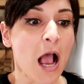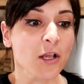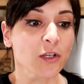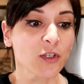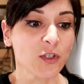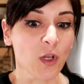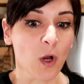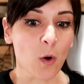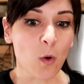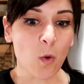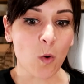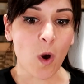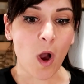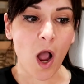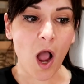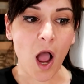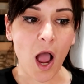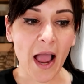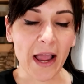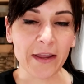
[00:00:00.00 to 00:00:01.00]

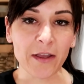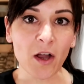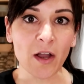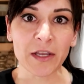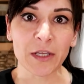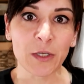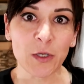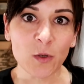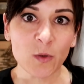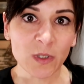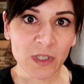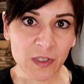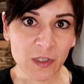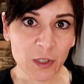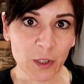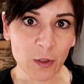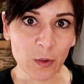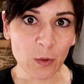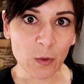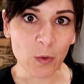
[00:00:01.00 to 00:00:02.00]
So I got used
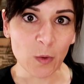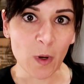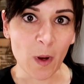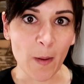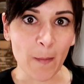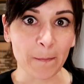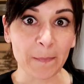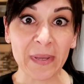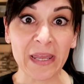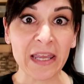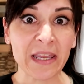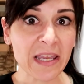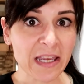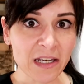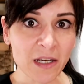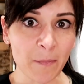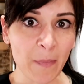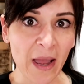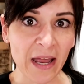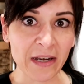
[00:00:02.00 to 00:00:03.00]
to being
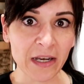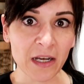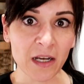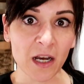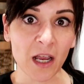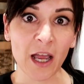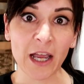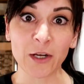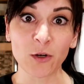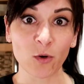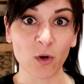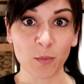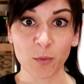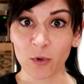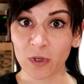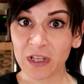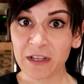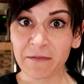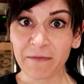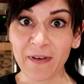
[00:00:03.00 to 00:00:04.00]
independent. I grew up
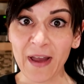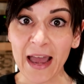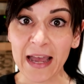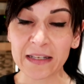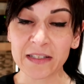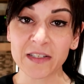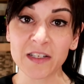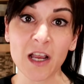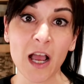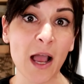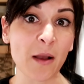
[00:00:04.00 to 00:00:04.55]
really fast.